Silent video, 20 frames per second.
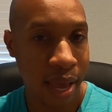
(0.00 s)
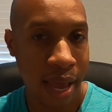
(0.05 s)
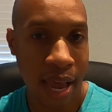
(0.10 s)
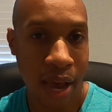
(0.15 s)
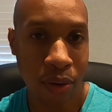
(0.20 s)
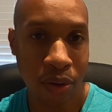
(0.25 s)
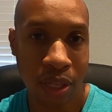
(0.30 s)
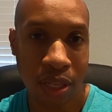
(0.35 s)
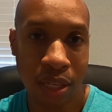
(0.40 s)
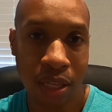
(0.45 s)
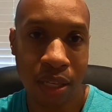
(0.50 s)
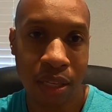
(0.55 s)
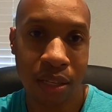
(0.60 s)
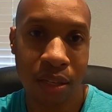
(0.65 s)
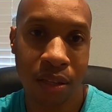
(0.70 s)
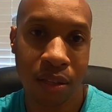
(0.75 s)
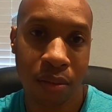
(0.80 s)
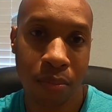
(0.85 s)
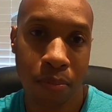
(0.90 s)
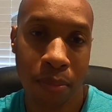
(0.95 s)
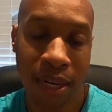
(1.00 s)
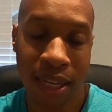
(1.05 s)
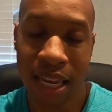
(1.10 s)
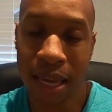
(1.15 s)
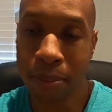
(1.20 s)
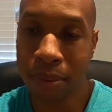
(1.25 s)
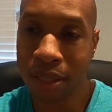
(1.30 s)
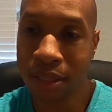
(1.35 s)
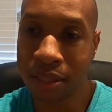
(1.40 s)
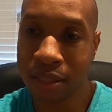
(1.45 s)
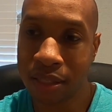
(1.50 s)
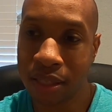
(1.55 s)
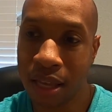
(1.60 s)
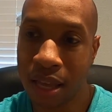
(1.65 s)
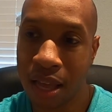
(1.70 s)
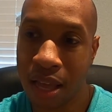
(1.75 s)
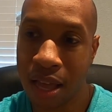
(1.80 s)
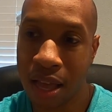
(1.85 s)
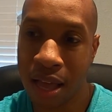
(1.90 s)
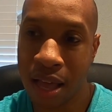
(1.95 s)
Audi Minneapolis,
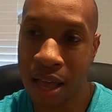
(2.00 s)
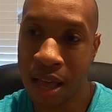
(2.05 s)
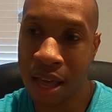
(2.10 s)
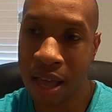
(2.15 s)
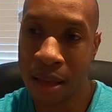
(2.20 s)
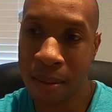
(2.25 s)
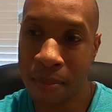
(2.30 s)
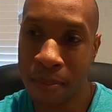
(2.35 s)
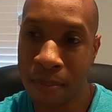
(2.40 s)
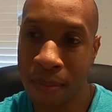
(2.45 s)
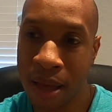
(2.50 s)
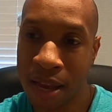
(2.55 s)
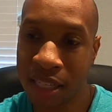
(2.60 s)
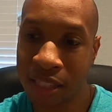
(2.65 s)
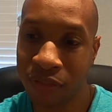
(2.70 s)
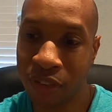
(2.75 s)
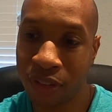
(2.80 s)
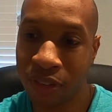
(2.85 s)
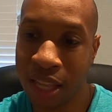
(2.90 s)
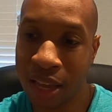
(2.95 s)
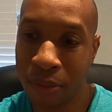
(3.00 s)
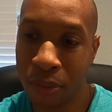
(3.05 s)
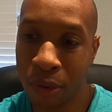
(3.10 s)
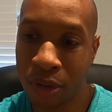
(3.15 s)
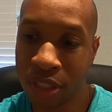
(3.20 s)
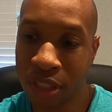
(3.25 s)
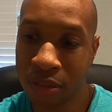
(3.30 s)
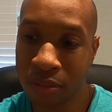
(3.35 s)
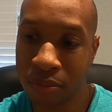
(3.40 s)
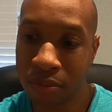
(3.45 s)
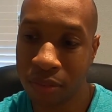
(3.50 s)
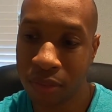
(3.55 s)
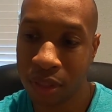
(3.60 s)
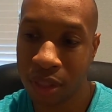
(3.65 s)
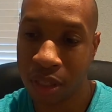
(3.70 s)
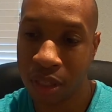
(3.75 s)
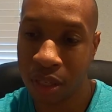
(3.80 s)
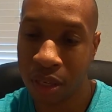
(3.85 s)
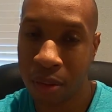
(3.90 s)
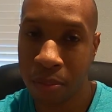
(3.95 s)
I just felt that wasn't
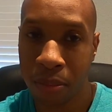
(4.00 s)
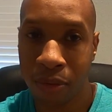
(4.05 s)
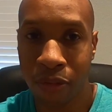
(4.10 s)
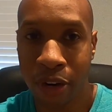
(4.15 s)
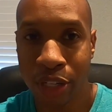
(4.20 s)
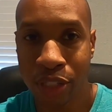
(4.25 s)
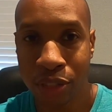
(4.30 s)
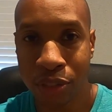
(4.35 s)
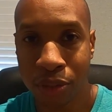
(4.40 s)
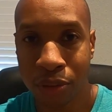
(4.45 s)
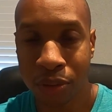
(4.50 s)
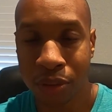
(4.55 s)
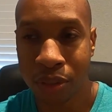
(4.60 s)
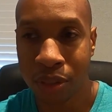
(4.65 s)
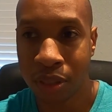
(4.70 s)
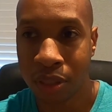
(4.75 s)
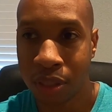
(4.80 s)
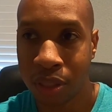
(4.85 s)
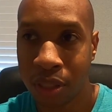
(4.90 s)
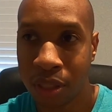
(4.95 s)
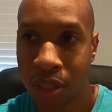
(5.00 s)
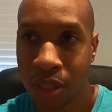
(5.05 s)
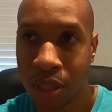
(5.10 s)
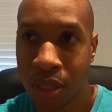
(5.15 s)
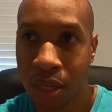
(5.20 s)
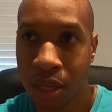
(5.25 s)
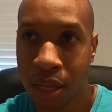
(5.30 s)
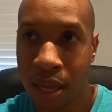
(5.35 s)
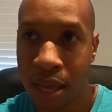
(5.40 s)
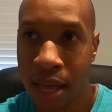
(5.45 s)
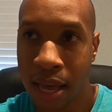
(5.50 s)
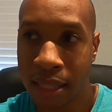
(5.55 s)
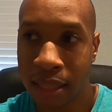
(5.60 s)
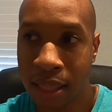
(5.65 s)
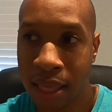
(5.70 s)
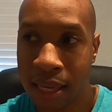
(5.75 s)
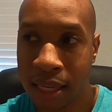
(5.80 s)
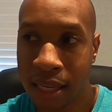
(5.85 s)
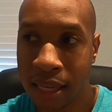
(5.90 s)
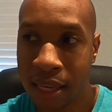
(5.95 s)
professional. I
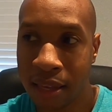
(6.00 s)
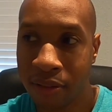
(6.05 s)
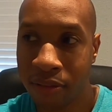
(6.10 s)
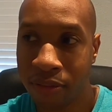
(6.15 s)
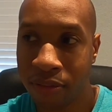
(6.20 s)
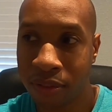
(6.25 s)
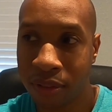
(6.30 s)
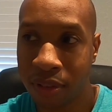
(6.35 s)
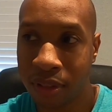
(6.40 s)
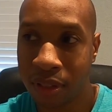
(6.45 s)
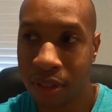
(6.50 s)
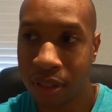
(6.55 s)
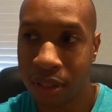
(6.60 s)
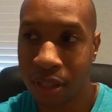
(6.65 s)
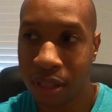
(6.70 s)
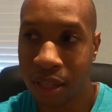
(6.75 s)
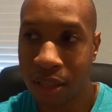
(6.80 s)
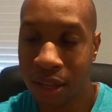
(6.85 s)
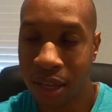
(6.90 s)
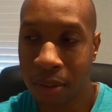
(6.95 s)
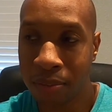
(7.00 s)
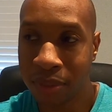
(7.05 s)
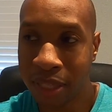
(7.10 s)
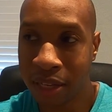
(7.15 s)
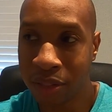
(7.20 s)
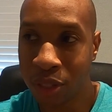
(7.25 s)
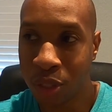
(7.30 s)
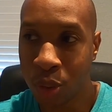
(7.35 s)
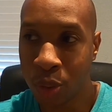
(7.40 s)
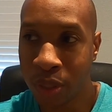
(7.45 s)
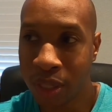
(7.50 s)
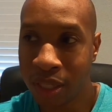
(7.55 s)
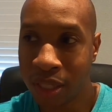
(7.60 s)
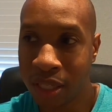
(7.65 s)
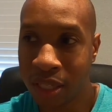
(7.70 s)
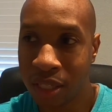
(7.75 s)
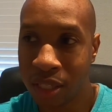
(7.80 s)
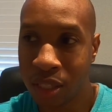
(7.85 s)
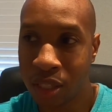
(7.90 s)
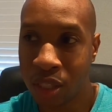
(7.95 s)
think if it comes down to it,
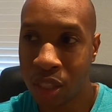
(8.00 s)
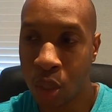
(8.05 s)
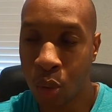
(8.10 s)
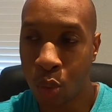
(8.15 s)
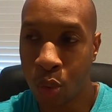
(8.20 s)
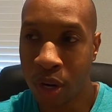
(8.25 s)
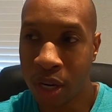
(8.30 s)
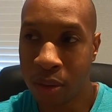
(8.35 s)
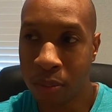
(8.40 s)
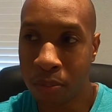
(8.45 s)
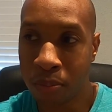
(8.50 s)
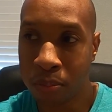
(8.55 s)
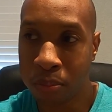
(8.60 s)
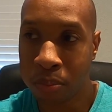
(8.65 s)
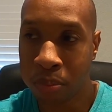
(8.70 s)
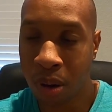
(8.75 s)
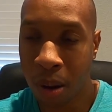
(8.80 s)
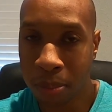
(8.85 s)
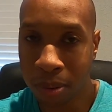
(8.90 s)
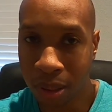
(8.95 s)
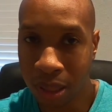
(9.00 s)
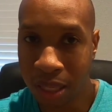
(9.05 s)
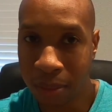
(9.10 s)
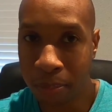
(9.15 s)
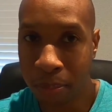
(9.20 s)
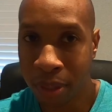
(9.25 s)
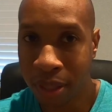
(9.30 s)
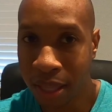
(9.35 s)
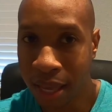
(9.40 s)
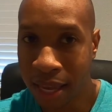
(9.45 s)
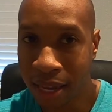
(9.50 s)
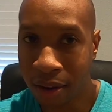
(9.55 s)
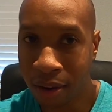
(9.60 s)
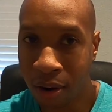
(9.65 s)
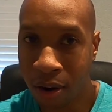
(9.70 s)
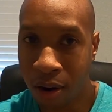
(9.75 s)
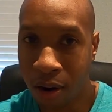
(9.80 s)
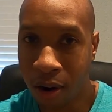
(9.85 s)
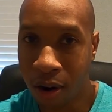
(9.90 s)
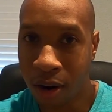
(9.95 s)
someone properly put a
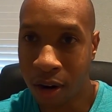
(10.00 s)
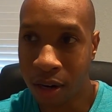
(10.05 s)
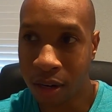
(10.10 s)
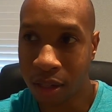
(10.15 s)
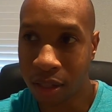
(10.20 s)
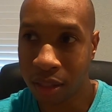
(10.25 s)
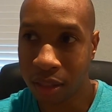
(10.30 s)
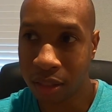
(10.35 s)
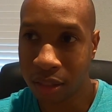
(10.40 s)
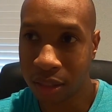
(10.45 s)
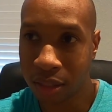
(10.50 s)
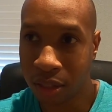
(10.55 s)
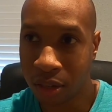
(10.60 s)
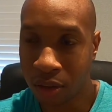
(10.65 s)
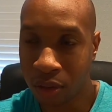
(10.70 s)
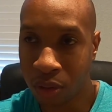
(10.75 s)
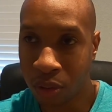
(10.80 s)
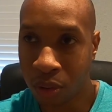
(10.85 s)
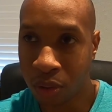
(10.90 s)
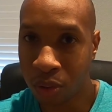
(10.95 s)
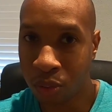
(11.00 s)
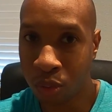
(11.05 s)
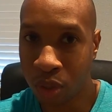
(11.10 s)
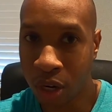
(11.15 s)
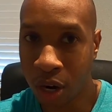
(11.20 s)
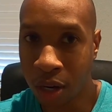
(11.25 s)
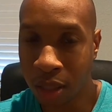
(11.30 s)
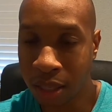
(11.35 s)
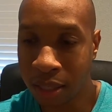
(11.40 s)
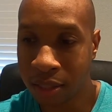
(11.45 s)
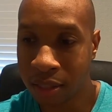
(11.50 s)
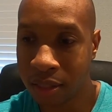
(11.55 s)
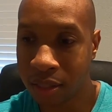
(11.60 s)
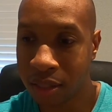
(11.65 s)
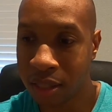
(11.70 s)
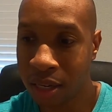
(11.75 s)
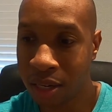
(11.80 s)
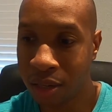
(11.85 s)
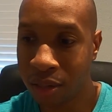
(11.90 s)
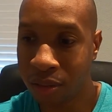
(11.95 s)
car on hold, regardless,
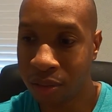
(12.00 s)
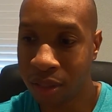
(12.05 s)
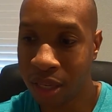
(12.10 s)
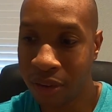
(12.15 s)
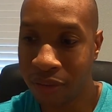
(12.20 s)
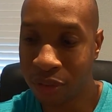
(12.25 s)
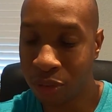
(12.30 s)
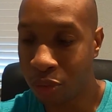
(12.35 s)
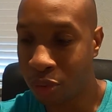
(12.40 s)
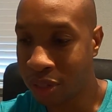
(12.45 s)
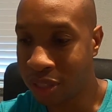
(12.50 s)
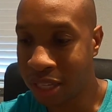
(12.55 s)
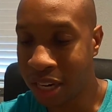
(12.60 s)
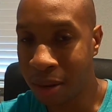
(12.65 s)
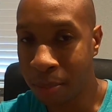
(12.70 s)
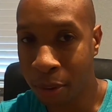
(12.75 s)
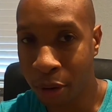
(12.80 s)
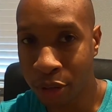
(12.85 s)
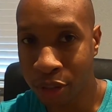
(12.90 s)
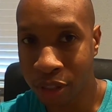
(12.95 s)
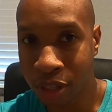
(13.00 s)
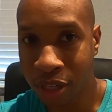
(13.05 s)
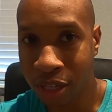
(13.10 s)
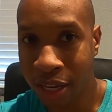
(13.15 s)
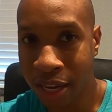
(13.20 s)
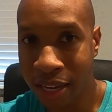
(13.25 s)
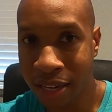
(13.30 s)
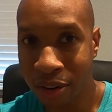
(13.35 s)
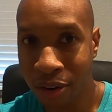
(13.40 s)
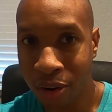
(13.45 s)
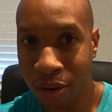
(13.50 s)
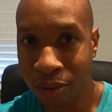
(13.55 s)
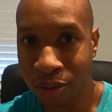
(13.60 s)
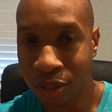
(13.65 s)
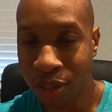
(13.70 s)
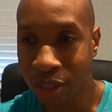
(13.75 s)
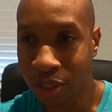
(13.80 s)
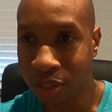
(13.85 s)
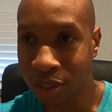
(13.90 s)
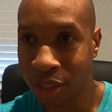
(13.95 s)
you know, if someone was there in person or not, or
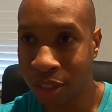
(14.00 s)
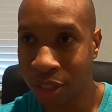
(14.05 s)
took,